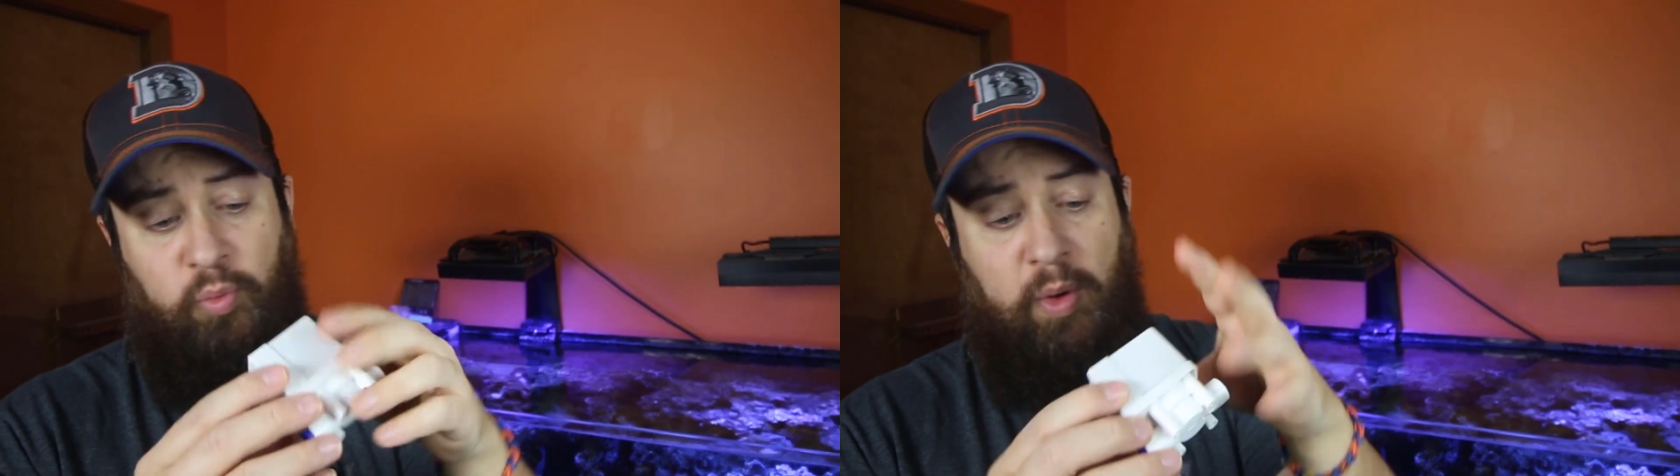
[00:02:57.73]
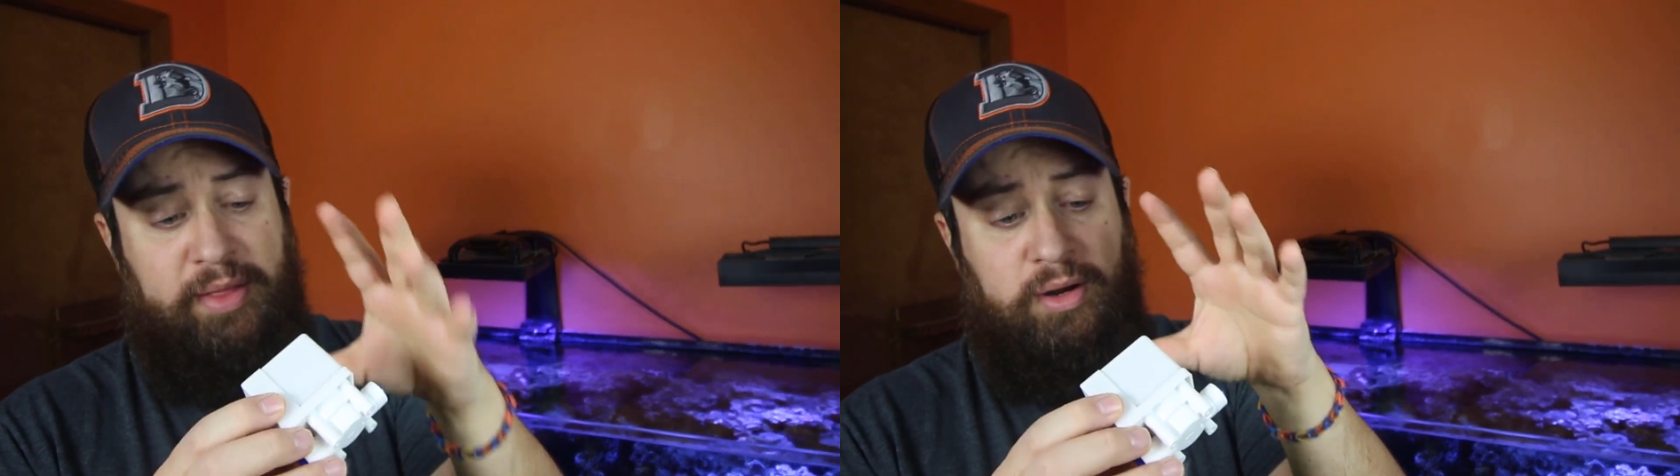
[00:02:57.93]

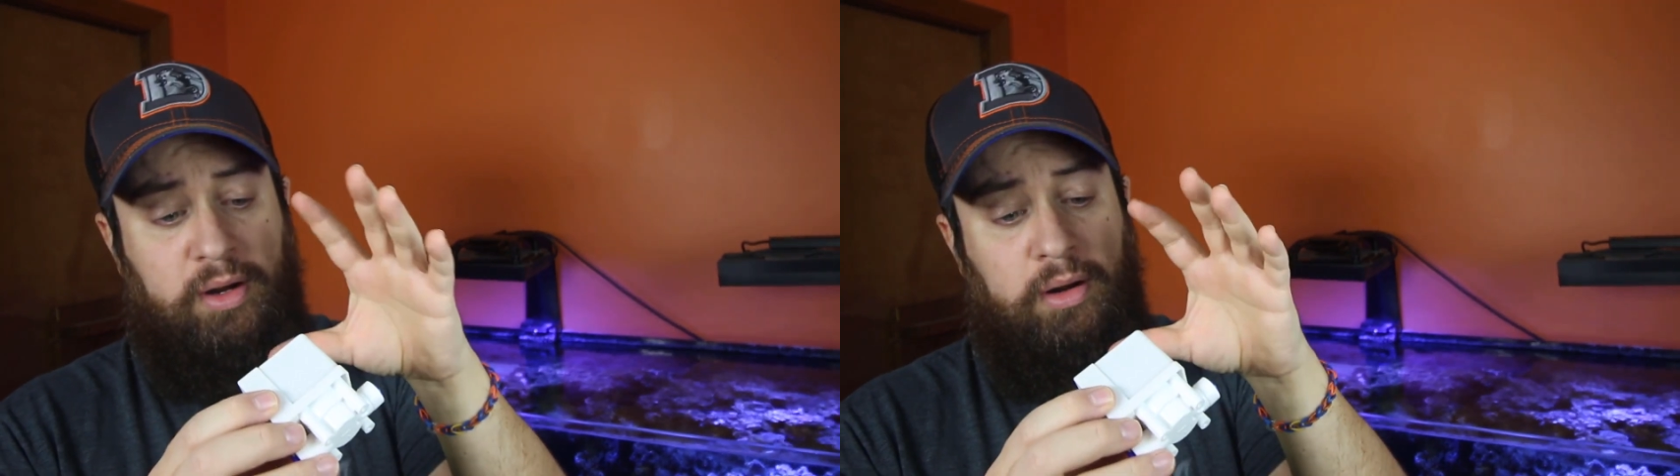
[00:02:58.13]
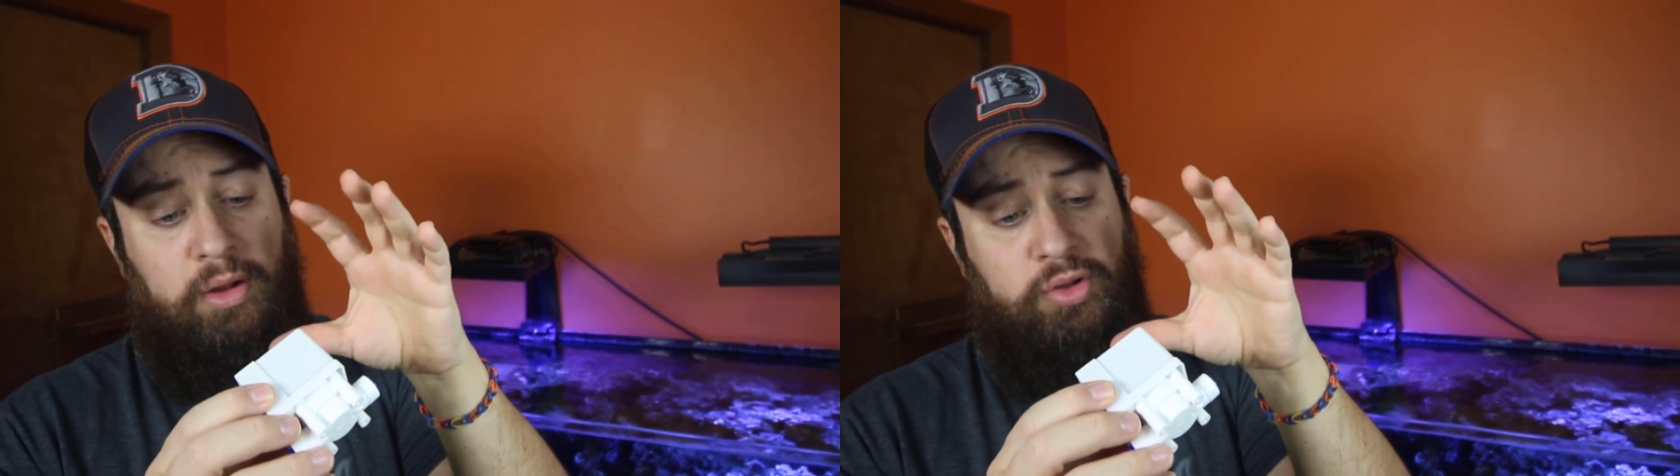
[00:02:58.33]

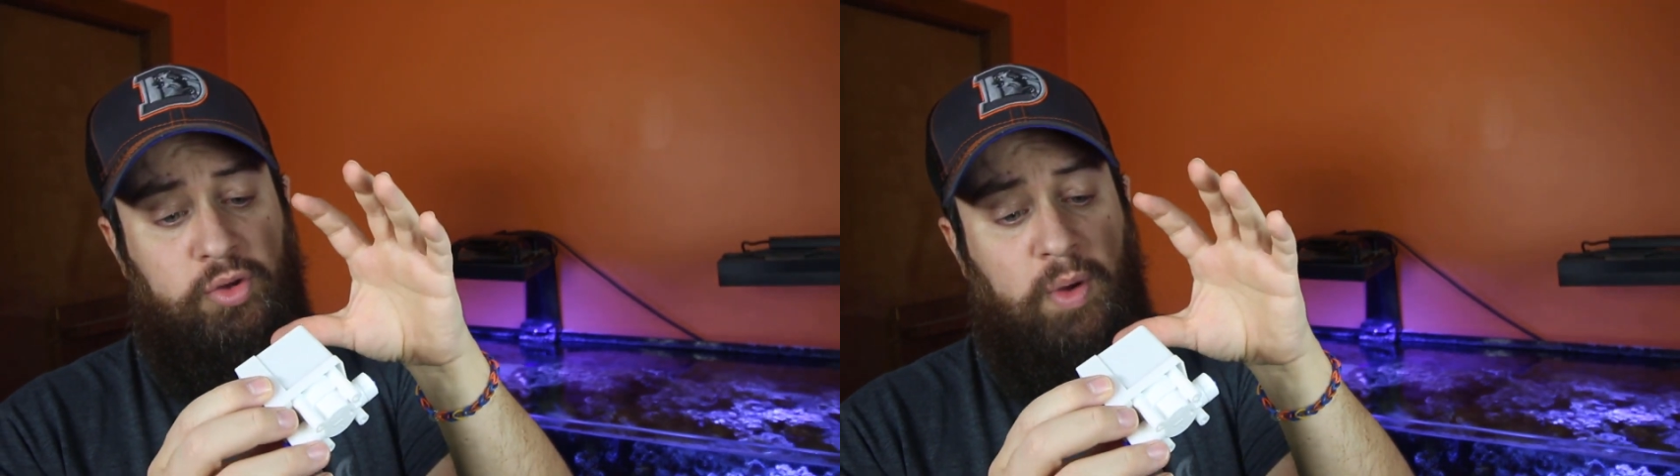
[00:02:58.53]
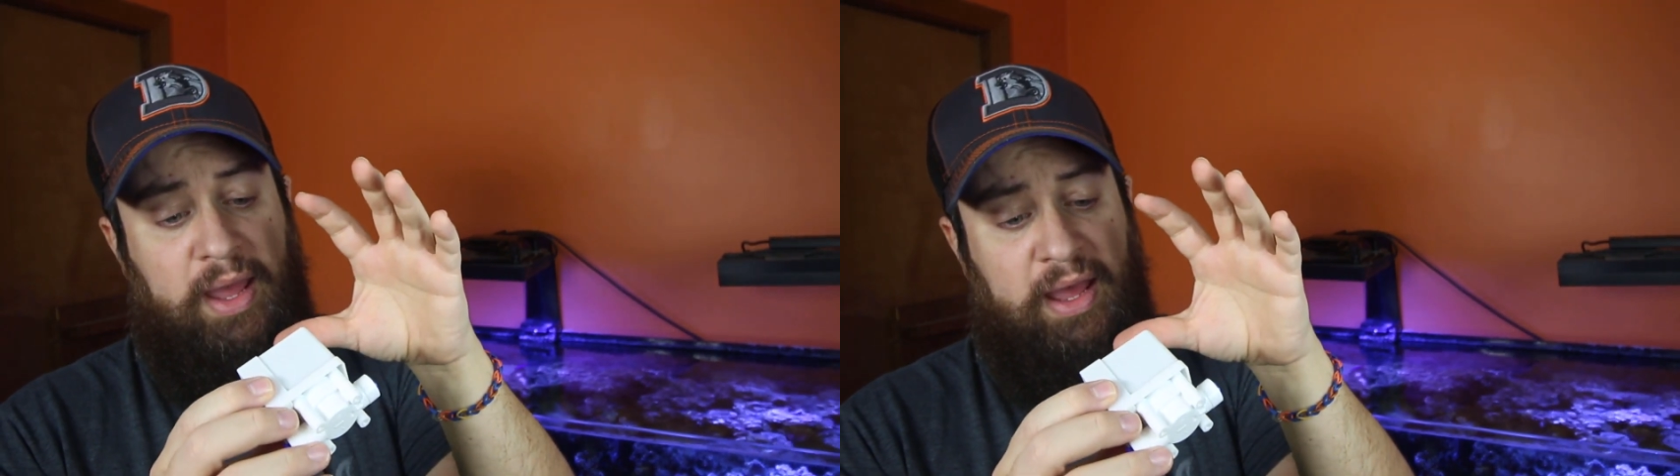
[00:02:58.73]
Whether
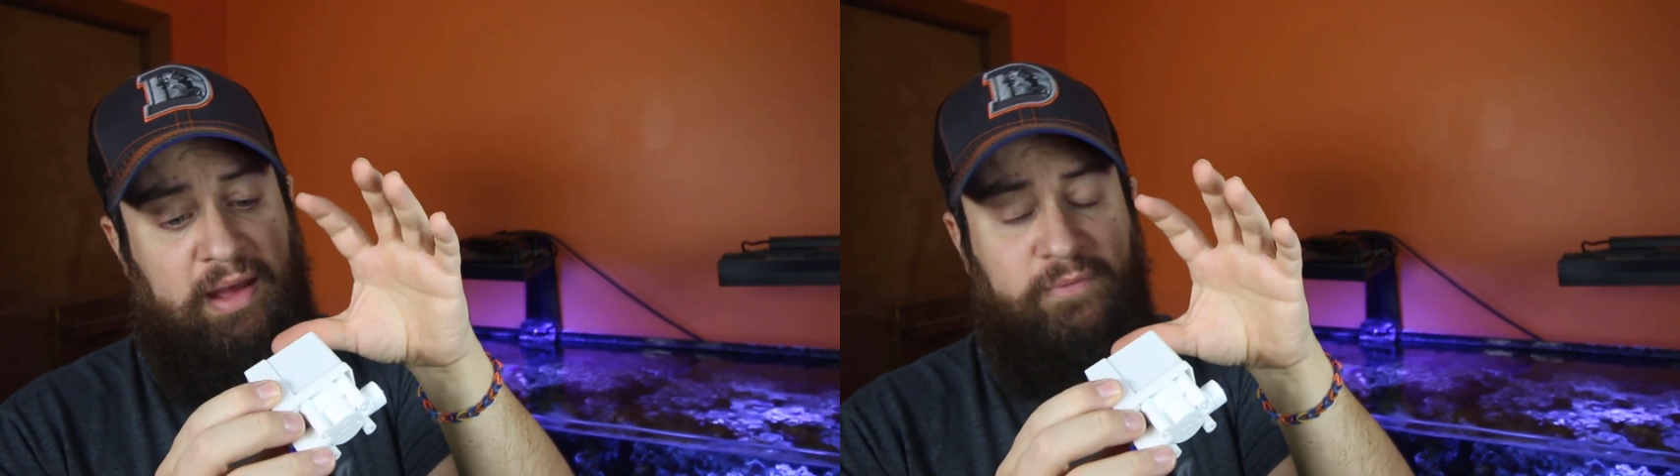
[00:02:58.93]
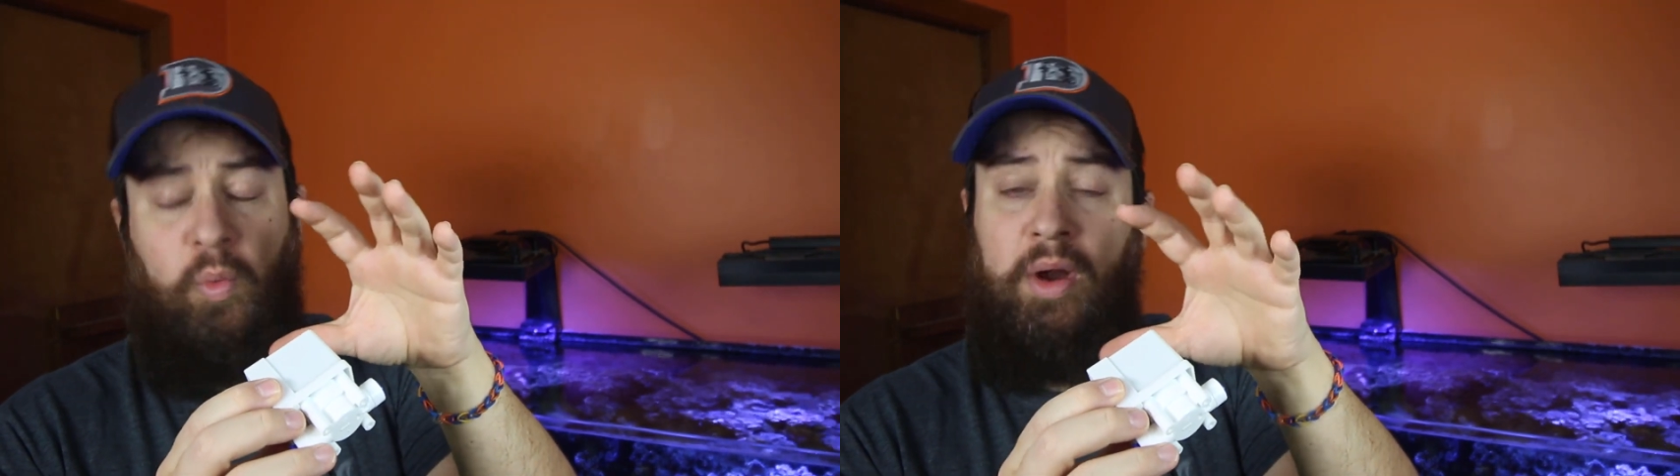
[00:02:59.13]
you
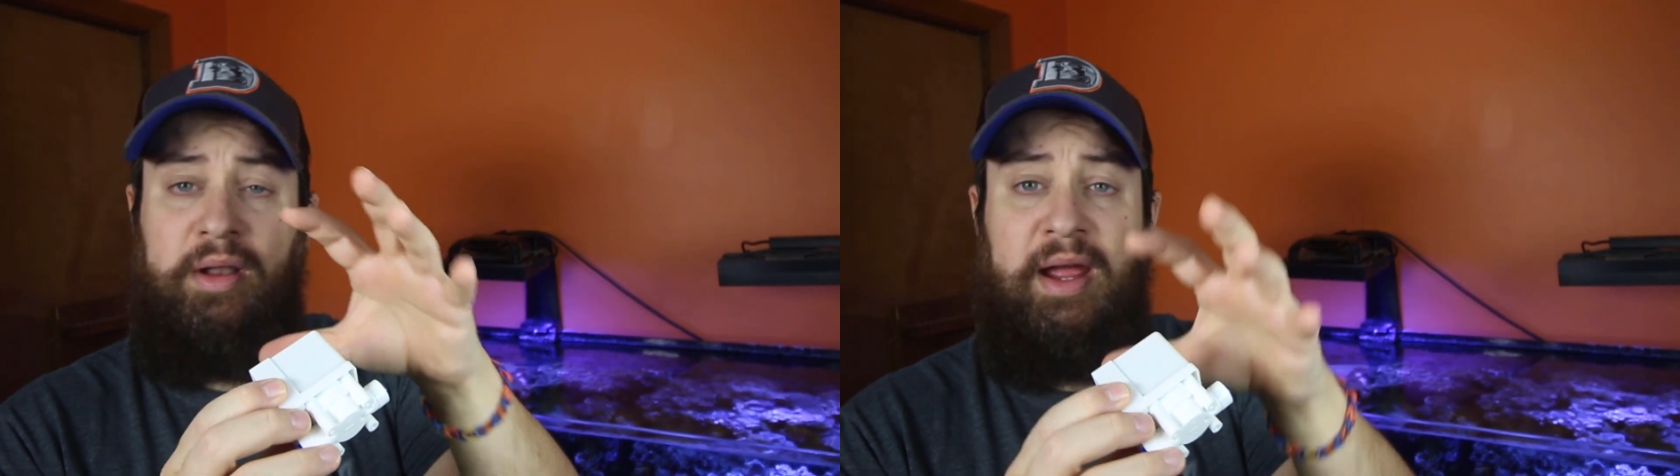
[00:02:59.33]
have one